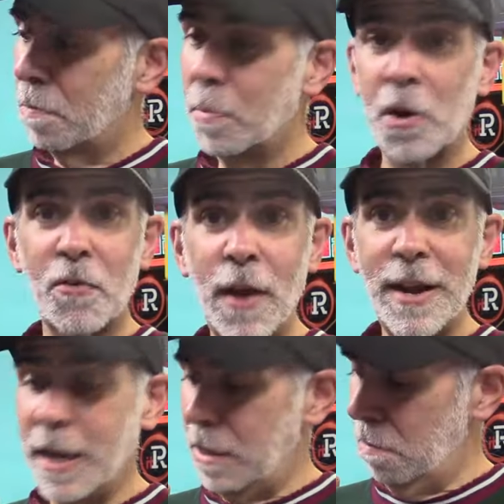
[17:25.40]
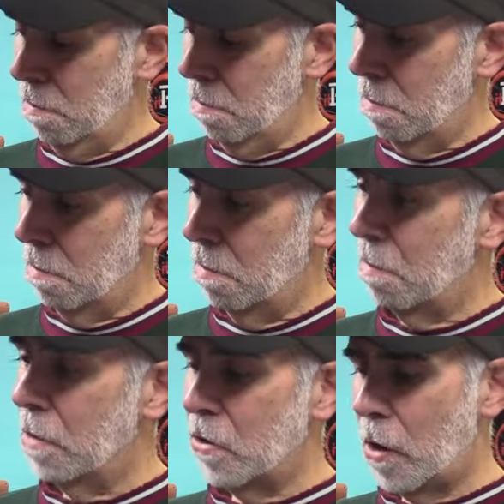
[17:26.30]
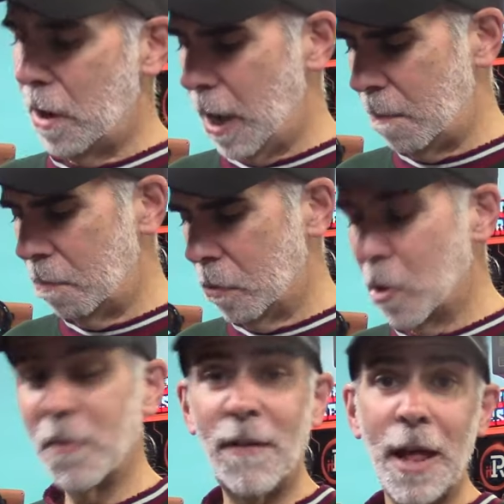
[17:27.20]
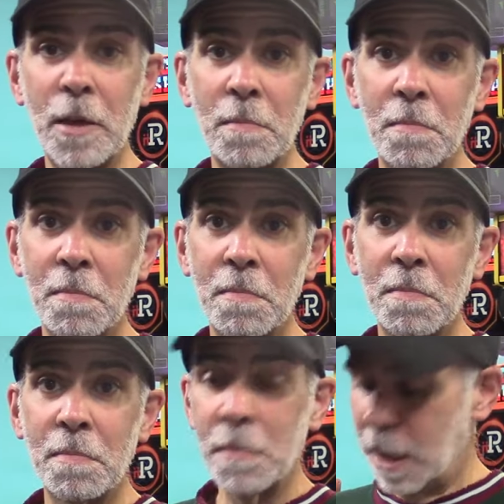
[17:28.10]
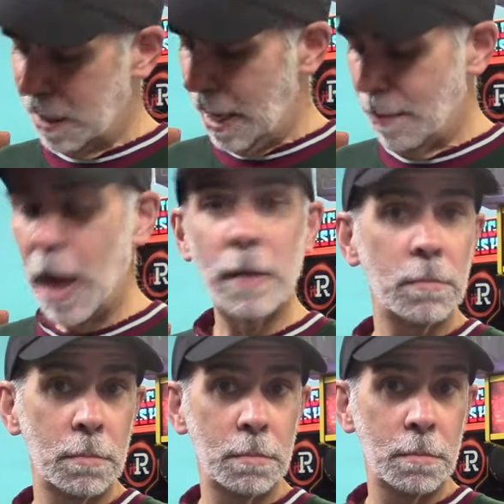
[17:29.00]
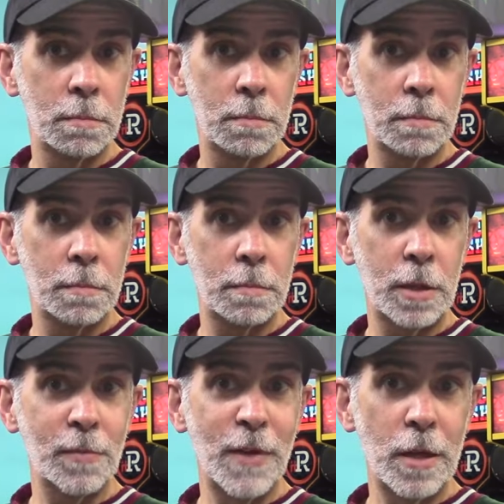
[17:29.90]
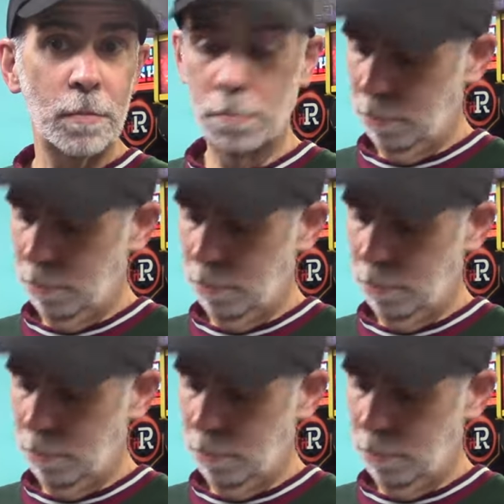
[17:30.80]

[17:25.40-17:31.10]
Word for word: put a credit in, start it up, turn up the volume, and game on. Need some volume.